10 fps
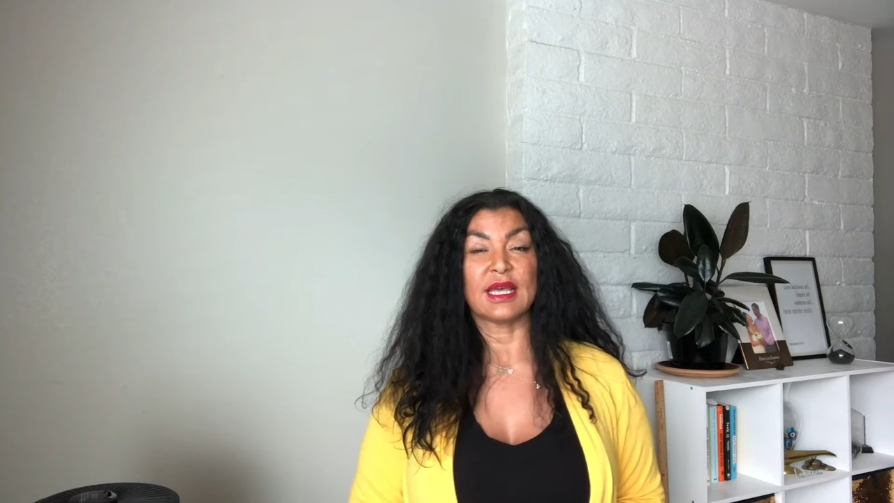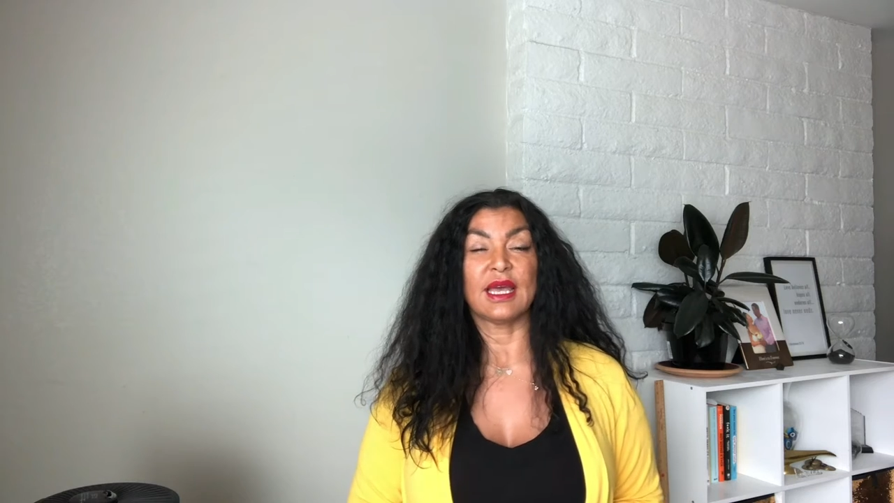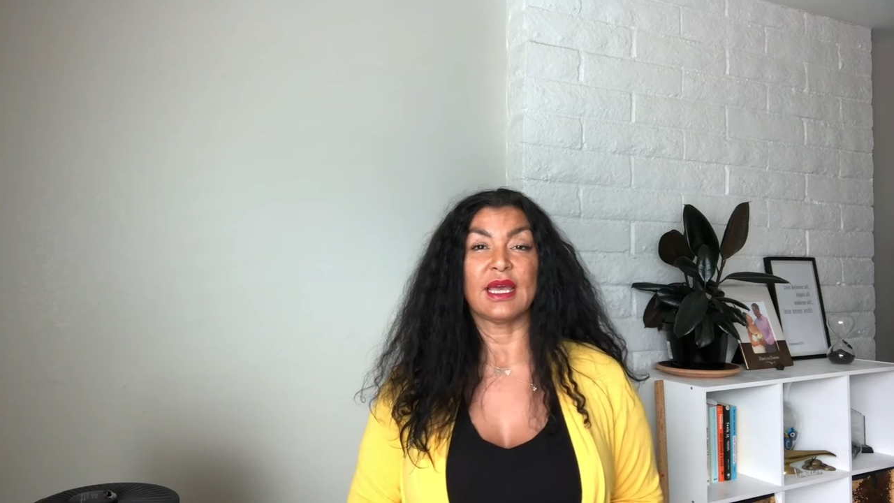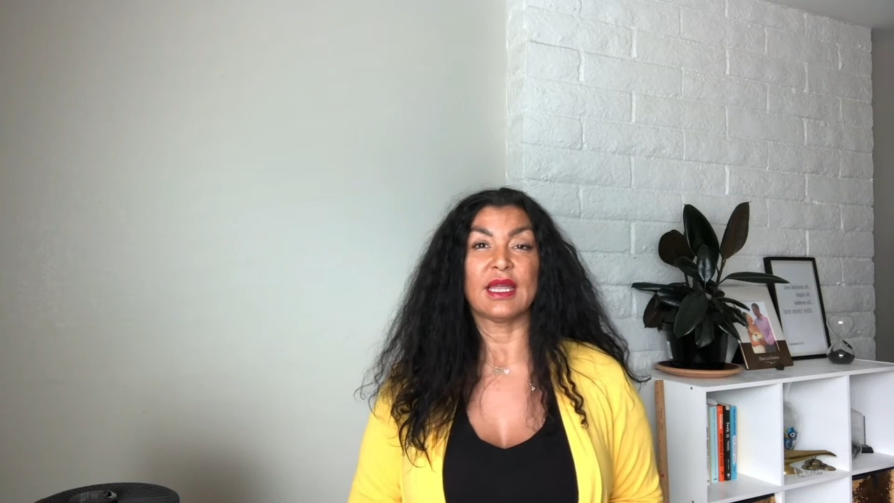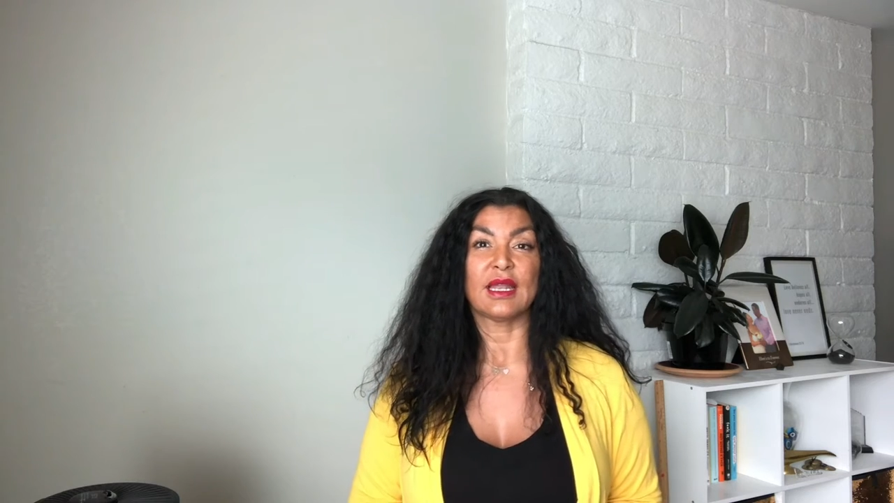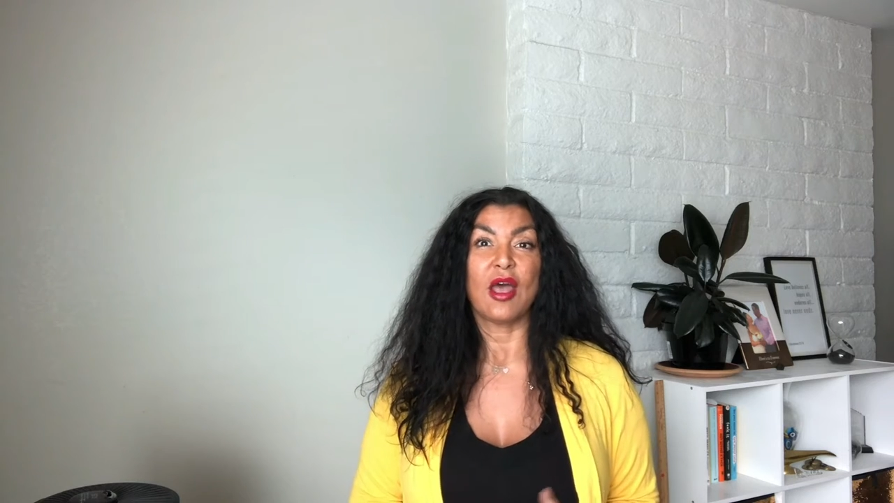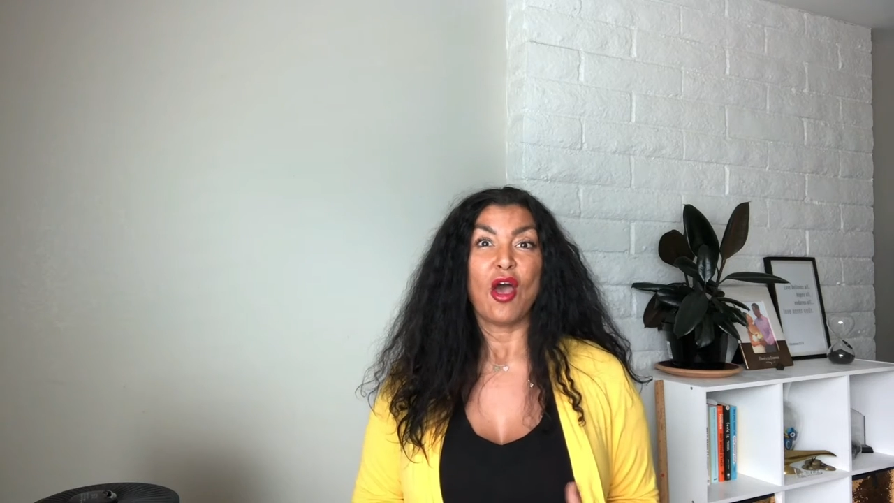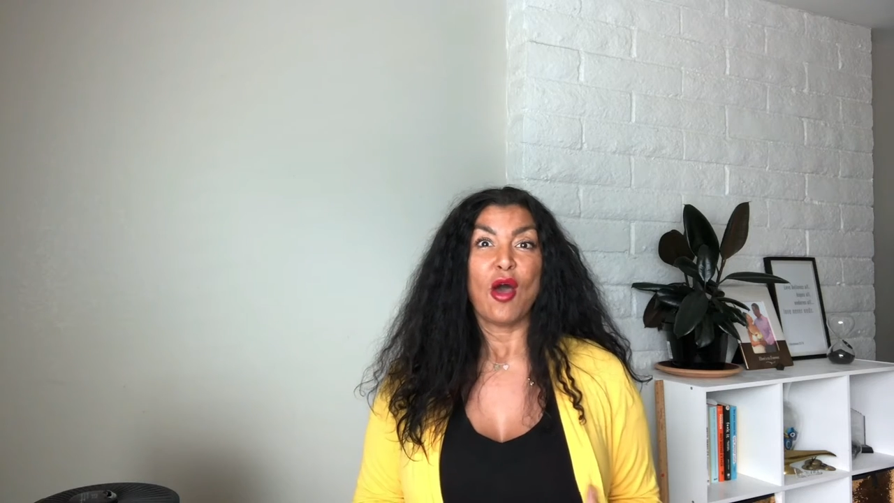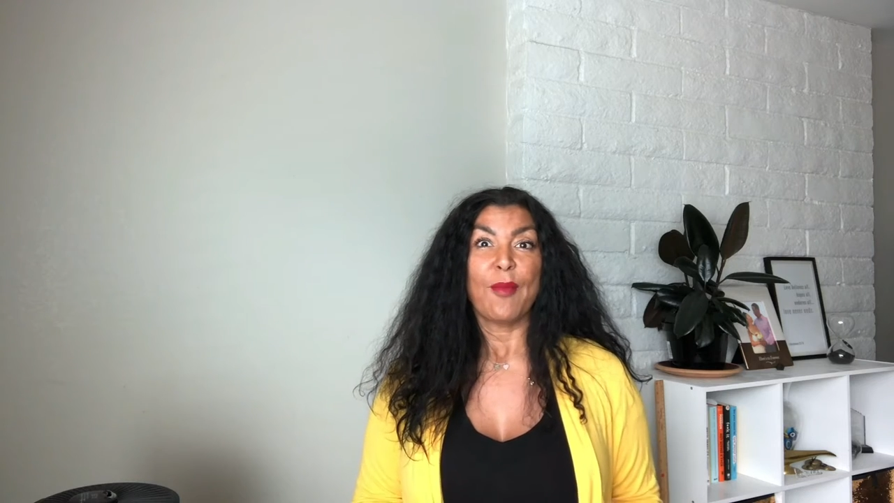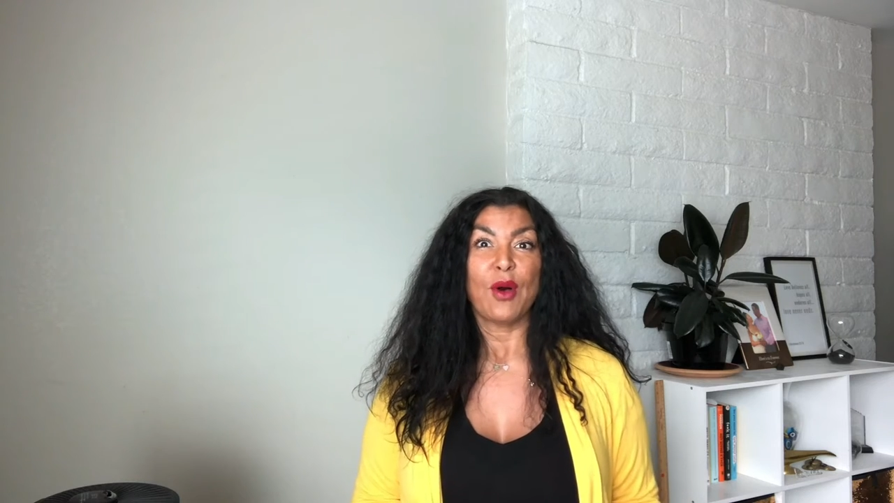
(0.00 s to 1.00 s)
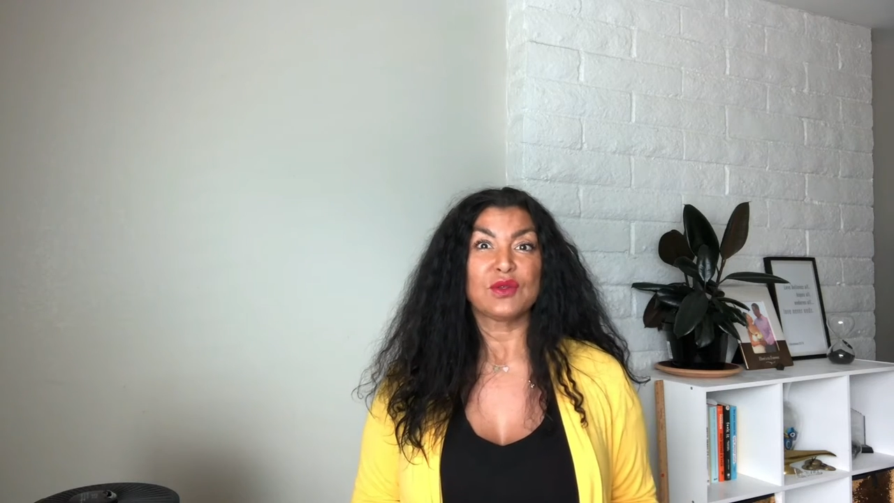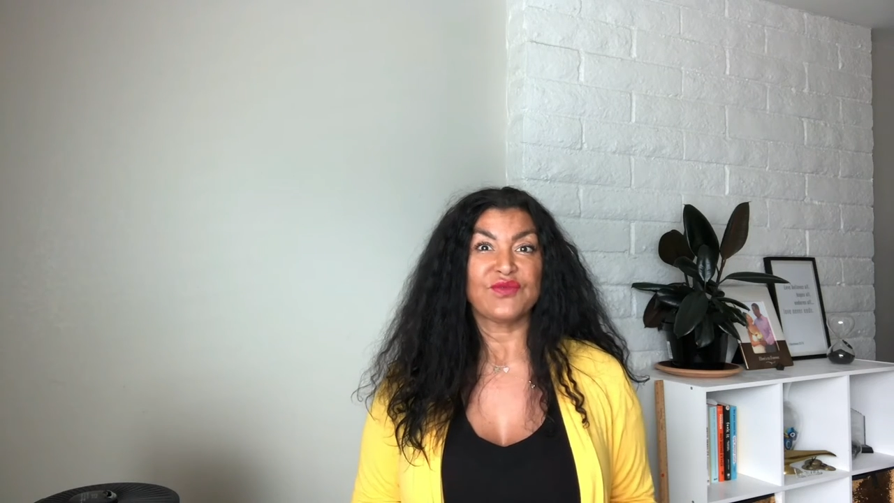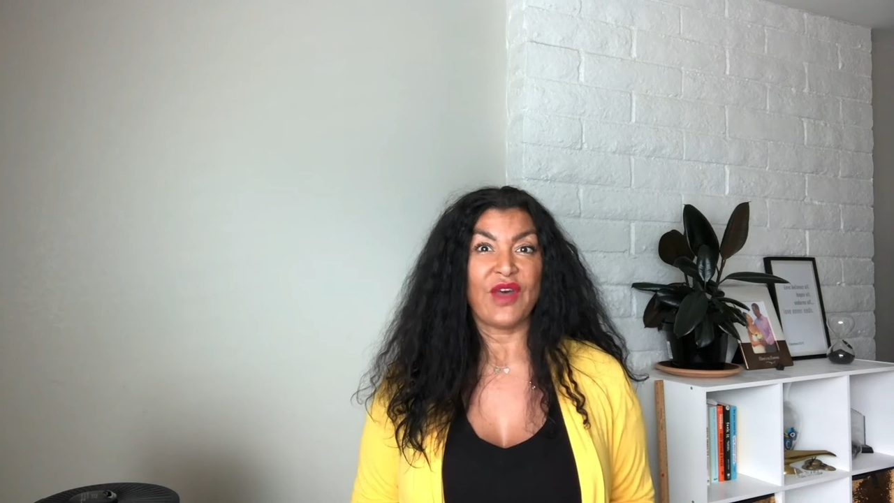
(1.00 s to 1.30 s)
and post